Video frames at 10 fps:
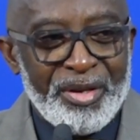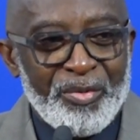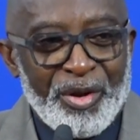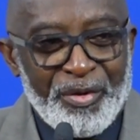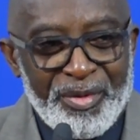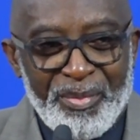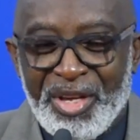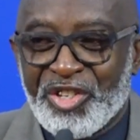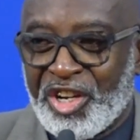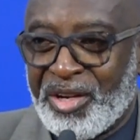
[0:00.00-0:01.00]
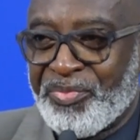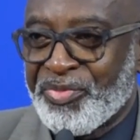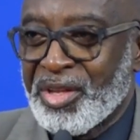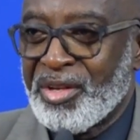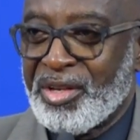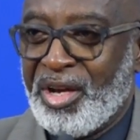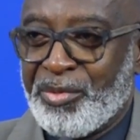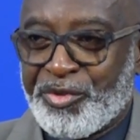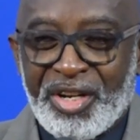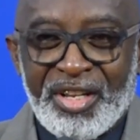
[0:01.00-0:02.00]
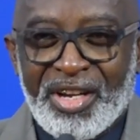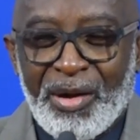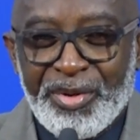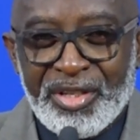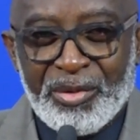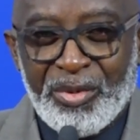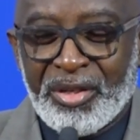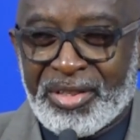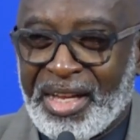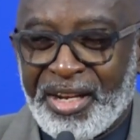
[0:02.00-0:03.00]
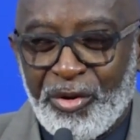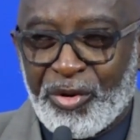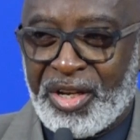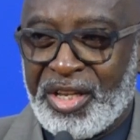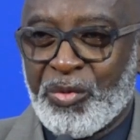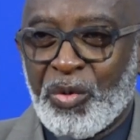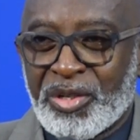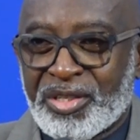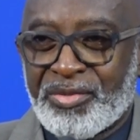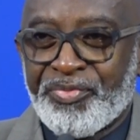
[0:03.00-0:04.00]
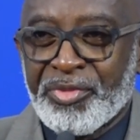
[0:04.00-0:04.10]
one of the major trading companies in the world started looking inwards.